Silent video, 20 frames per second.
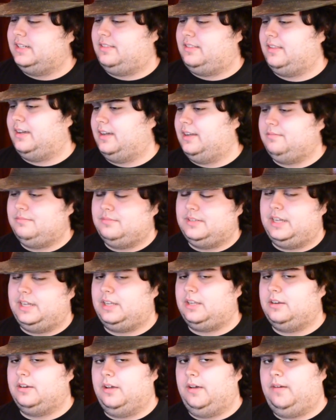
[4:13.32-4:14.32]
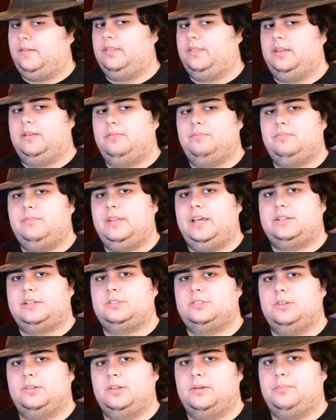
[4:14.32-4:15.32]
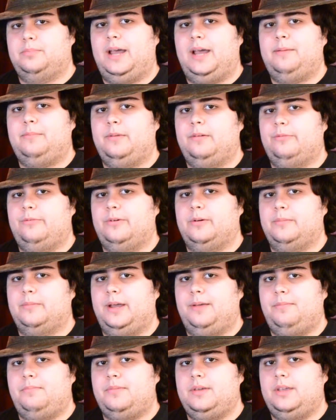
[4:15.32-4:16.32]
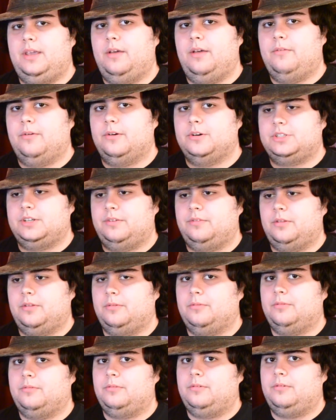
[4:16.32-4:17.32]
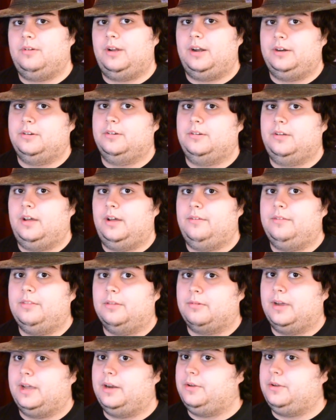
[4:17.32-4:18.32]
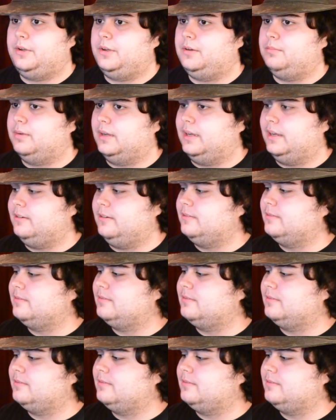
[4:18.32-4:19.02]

I thought, like, the next solo Batman film might be a version of the Red Hood, but